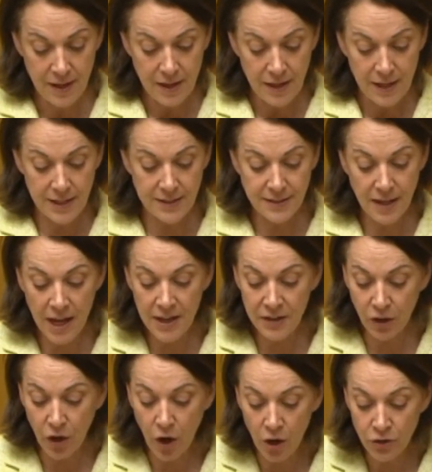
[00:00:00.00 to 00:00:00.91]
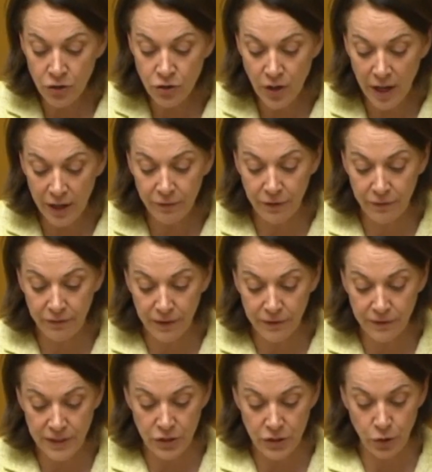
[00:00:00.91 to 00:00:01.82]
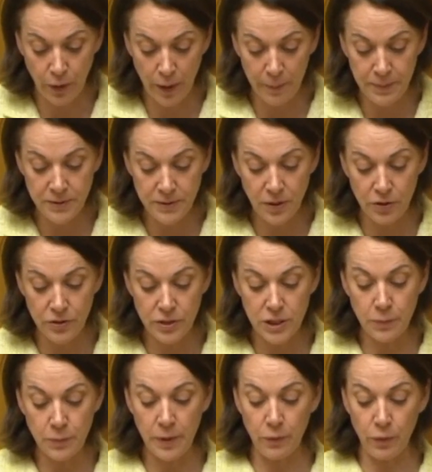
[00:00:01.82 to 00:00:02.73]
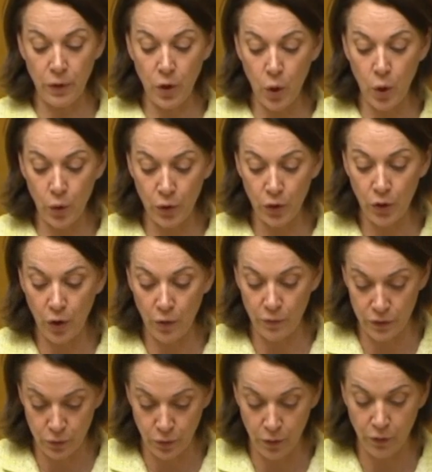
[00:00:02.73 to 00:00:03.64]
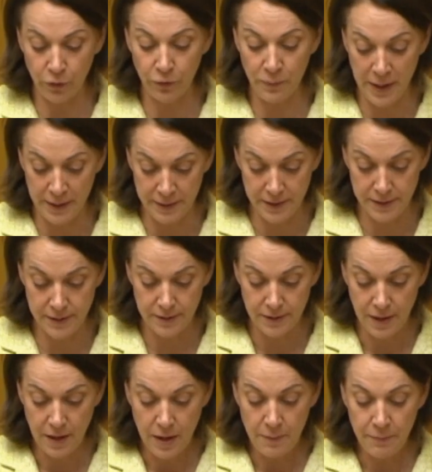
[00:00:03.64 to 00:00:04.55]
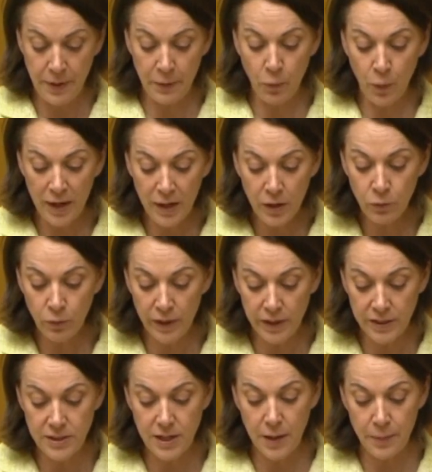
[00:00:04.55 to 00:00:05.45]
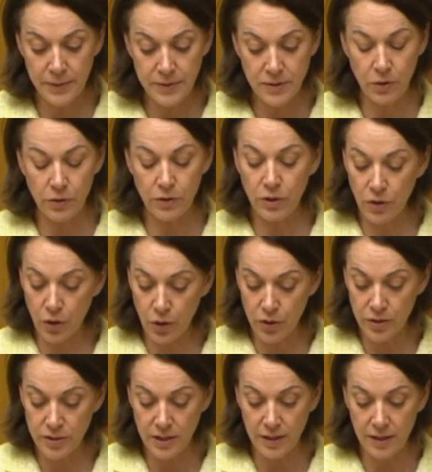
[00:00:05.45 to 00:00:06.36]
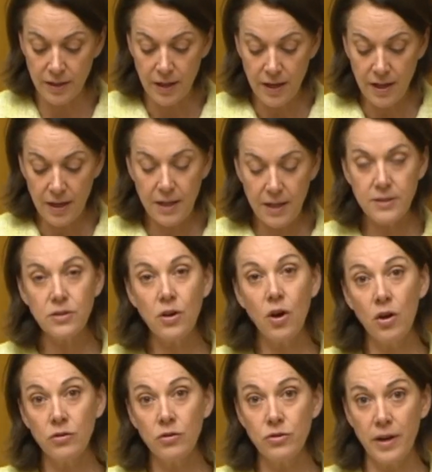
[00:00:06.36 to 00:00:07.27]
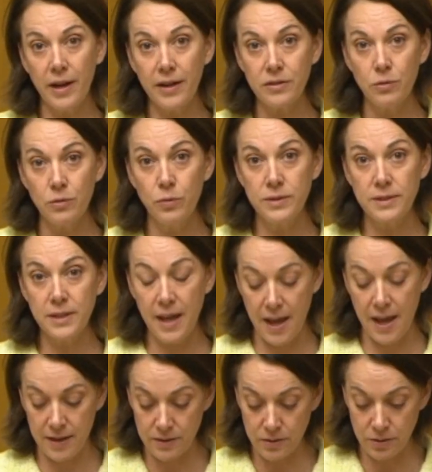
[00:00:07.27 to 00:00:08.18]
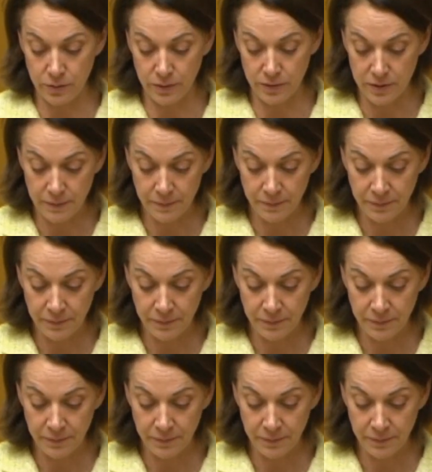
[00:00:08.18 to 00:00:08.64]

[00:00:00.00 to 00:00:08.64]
He signed a contract for 52 episodes to be recorded over 12 months, but when it reached episode 30, his contract was cancelled.